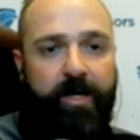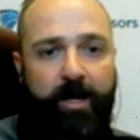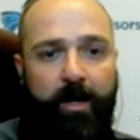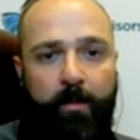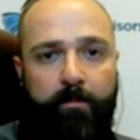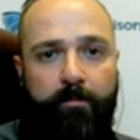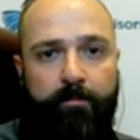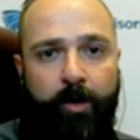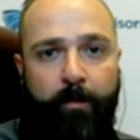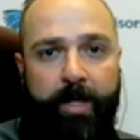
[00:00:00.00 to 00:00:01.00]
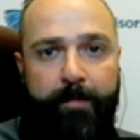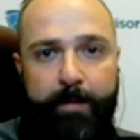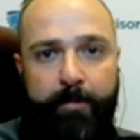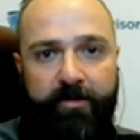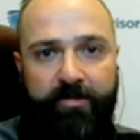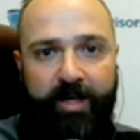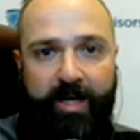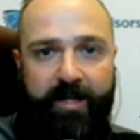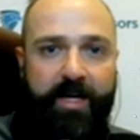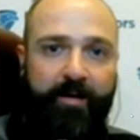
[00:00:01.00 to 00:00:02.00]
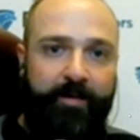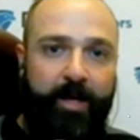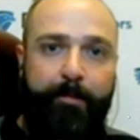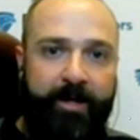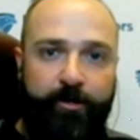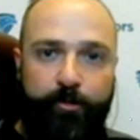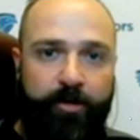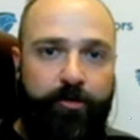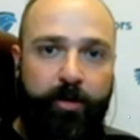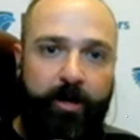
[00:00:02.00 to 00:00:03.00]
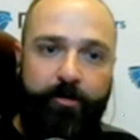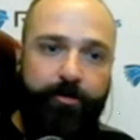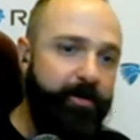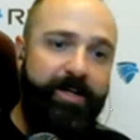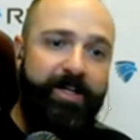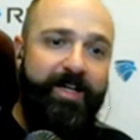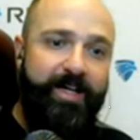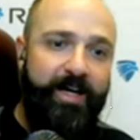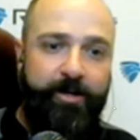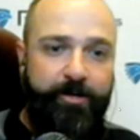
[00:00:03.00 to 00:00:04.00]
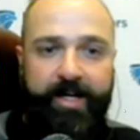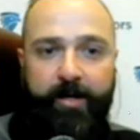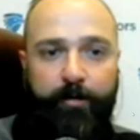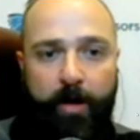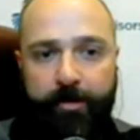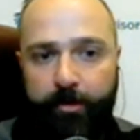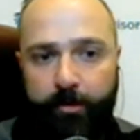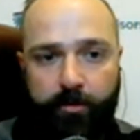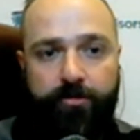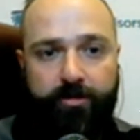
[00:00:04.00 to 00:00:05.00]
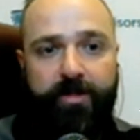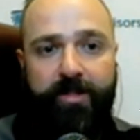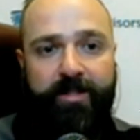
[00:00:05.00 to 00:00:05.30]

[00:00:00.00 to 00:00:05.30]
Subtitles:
You know, many people can say, hey, a lot of plans run to 100 and then you're eating ramen noodles.